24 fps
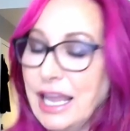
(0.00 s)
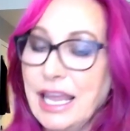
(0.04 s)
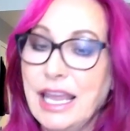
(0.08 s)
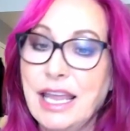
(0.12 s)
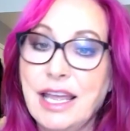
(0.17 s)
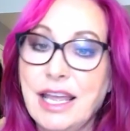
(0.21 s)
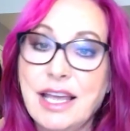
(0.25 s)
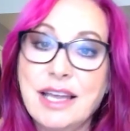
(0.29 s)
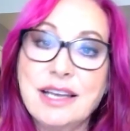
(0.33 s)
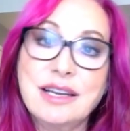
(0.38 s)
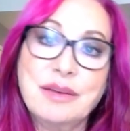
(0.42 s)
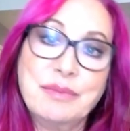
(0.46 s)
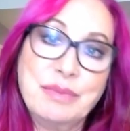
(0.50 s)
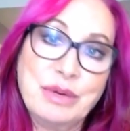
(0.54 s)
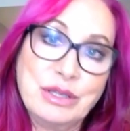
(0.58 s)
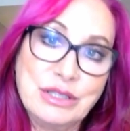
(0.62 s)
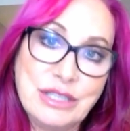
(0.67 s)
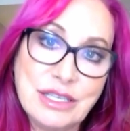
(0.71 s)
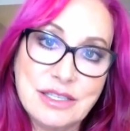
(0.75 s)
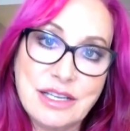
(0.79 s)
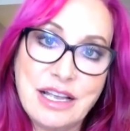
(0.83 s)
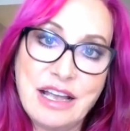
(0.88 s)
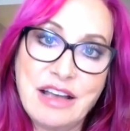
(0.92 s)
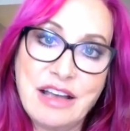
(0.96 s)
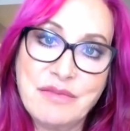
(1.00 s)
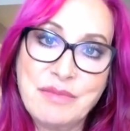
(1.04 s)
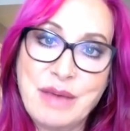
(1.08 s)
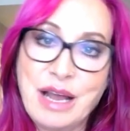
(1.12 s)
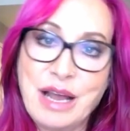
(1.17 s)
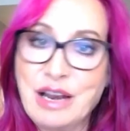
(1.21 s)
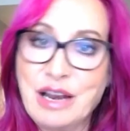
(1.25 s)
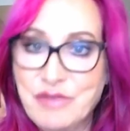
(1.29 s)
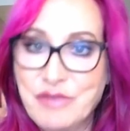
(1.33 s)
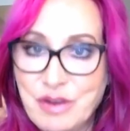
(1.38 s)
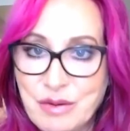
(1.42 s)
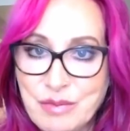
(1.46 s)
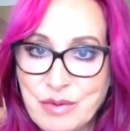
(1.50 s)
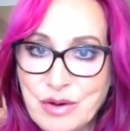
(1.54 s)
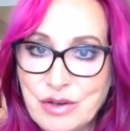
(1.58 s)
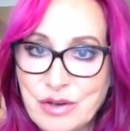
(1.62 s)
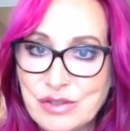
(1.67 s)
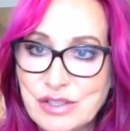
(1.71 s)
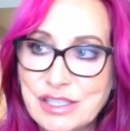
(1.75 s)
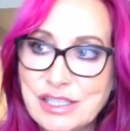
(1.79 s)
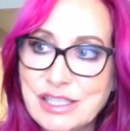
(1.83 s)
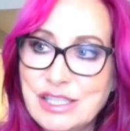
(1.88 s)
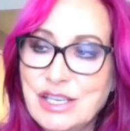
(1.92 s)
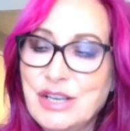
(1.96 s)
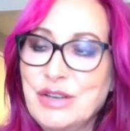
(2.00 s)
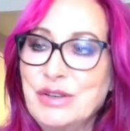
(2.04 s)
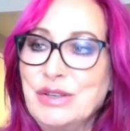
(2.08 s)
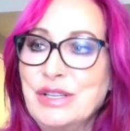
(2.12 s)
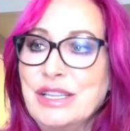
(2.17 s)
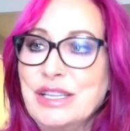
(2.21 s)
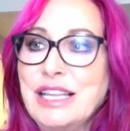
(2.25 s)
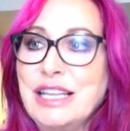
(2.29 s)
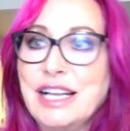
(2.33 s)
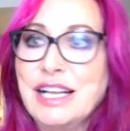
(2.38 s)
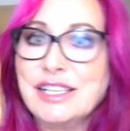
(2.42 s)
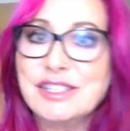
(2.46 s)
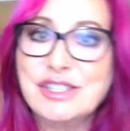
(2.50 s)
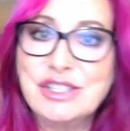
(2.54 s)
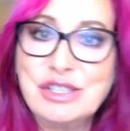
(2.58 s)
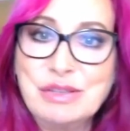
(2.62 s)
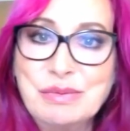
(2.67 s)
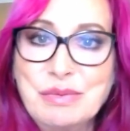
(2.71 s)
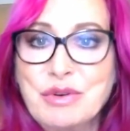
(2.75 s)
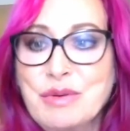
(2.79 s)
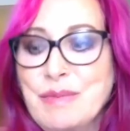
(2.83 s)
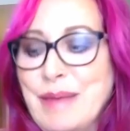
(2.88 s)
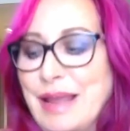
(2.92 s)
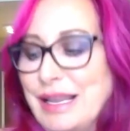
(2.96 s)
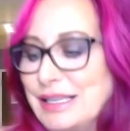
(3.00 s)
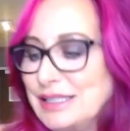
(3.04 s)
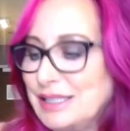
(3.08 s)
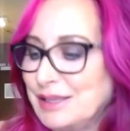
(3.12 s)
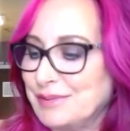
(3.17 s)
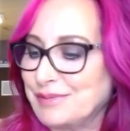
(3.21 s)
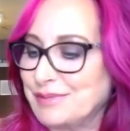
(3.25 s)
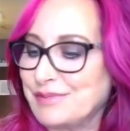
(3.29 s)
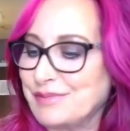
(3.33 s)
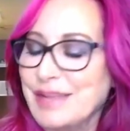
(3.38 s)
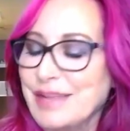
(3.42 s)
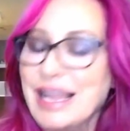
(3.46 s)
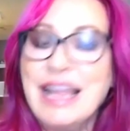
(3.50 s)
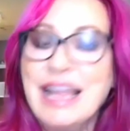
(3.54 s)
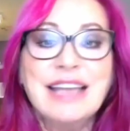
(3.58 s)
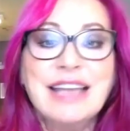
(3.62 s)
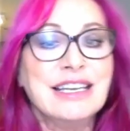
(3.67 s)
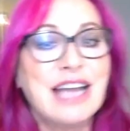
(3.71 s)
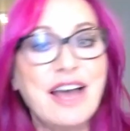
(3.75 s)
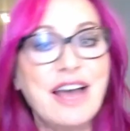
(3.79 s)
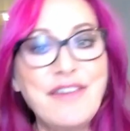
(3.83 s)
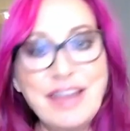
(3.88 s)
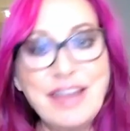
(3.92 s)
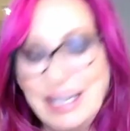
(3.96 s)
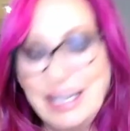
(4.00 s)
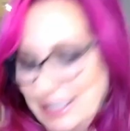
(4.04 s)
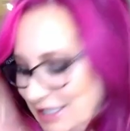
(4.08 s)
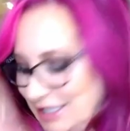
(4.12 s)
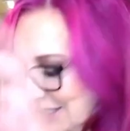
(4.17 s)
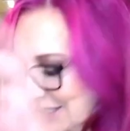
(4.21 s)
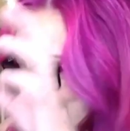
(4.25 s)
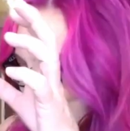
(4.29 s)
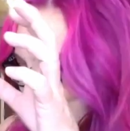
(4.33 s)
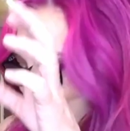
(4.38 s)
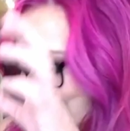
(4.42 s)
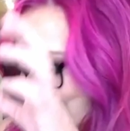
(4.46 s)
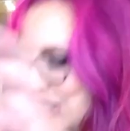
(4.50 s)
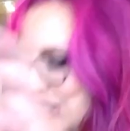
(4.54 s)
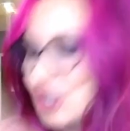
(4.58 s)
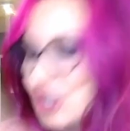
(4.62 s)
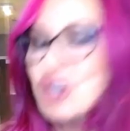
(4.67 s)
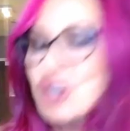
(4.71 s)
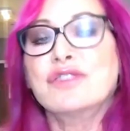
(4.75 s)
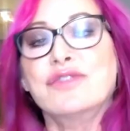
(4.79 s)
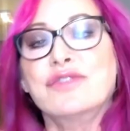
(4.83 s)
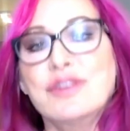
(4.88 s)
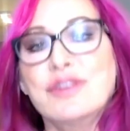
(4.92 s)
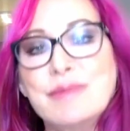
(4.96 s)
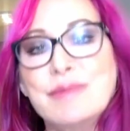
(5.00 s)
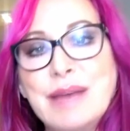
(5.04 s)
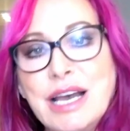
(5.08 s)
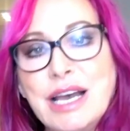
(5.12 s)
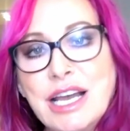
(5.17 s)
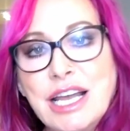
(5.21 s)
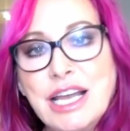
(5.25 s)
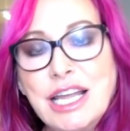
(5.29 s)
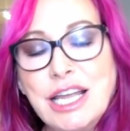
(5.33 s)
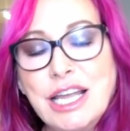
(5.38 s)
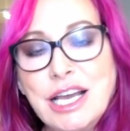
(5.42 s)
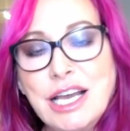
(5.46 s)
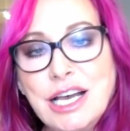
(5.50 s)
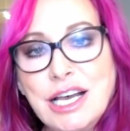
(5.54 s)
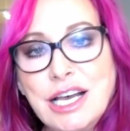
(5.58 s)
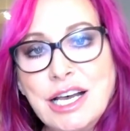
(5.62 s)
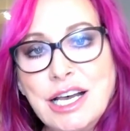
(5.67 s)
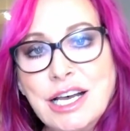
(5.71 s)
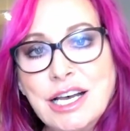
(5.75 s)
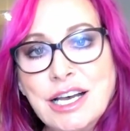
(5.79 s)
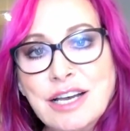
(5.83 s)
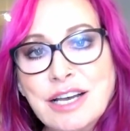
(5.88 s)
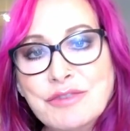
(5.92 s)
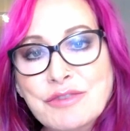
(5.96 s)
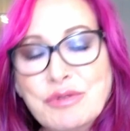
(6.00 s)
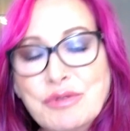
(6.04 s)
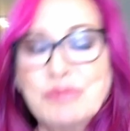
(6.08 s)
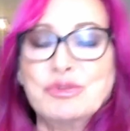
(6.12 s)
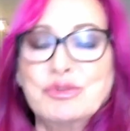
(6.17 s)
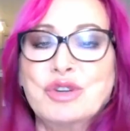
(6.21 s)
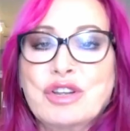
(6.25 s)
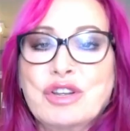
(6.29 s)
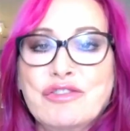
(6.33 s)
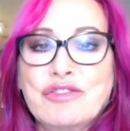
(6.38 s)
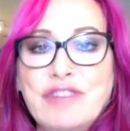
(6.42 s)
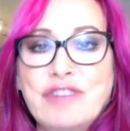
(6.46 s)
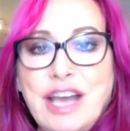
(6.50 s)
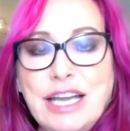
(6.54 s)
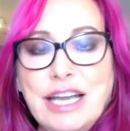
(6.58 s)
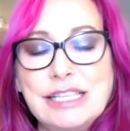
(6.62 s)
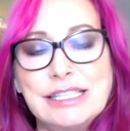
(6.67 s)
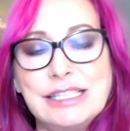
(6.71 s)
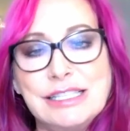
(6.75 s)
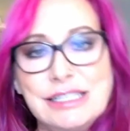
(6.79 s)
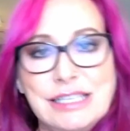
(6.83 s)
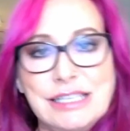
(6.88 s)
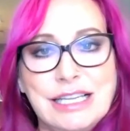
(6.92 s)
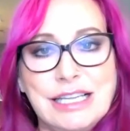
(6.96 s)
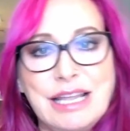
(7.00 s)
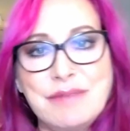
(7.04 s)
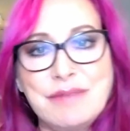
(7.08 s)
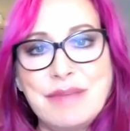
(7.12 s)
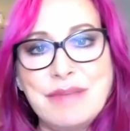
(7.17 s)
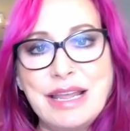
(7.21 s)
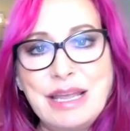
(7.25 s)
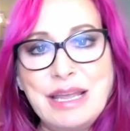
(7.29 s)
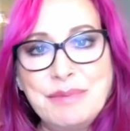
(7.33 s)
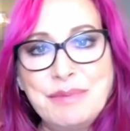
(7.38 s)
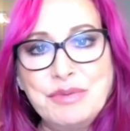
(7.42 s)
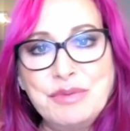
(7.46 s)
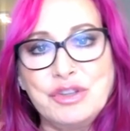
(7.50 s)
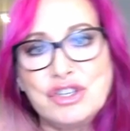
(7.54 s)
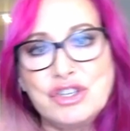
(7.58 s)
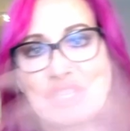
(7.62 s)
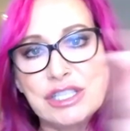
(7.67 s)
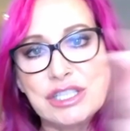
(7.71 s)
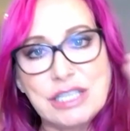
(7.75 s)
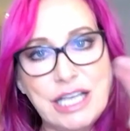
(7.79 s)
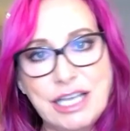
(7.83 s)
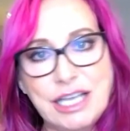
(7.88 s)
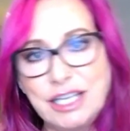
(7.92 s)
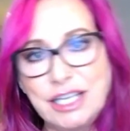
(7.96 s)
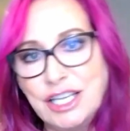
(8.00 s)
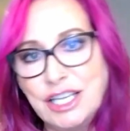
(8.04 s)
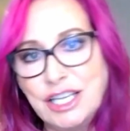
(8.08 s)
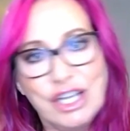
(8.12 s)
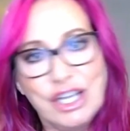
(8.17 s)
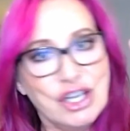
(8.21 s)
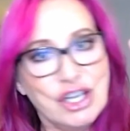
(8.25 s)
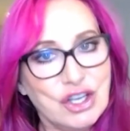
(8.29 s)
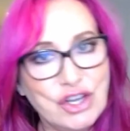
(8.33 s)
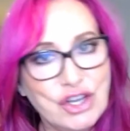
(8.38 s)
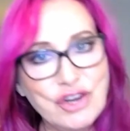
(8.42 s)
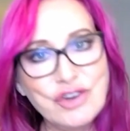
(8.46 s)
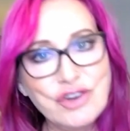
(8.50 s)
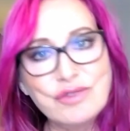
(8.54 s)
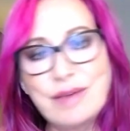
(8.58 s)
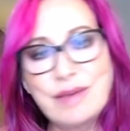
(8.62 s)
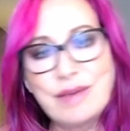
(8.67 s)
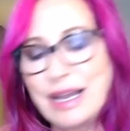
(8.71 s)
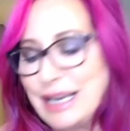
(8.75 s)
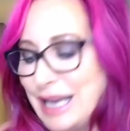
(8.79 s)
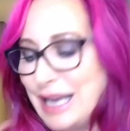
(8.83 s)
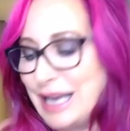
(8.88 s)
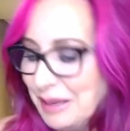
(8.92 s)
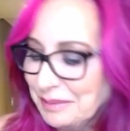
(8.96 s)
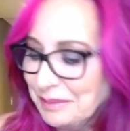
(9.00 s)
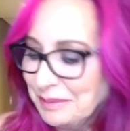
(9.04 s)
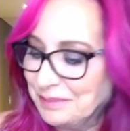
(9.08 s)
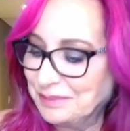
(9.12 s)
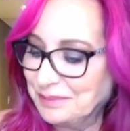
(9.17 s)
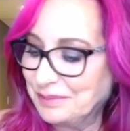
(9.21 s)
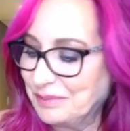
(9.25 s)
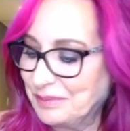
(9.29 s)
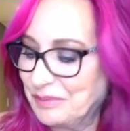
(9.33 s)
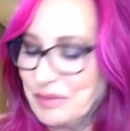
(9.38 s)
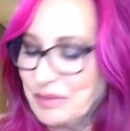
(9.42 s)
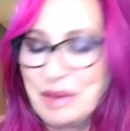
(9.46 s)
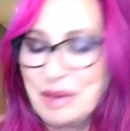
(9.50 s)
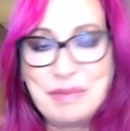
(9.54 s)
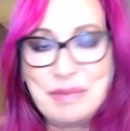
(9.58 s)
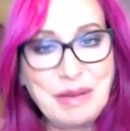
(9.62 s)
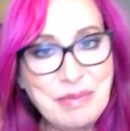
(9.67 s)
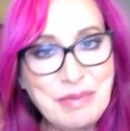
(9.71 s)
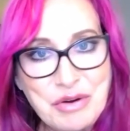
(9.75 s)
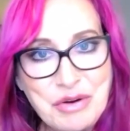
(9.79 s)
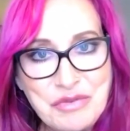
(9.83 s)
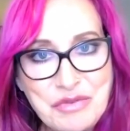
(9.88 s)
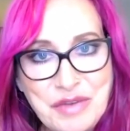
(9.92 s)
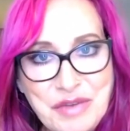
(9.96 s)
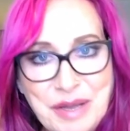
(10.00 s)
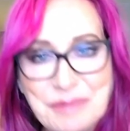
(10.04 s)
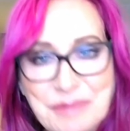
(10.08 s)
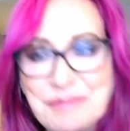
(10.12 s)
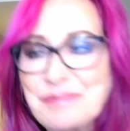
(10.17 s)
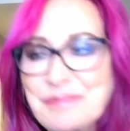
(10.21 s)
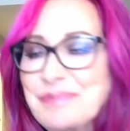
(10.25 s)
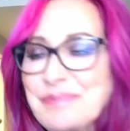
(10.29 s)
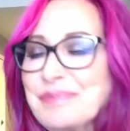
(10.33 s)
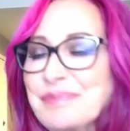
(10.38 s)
And Bill doesn't have myelofibrosis, so that's super amazing. Now, if I could just get cured from my rheumatoid arthritis and get my hip just like cured right up, we'd be perfect.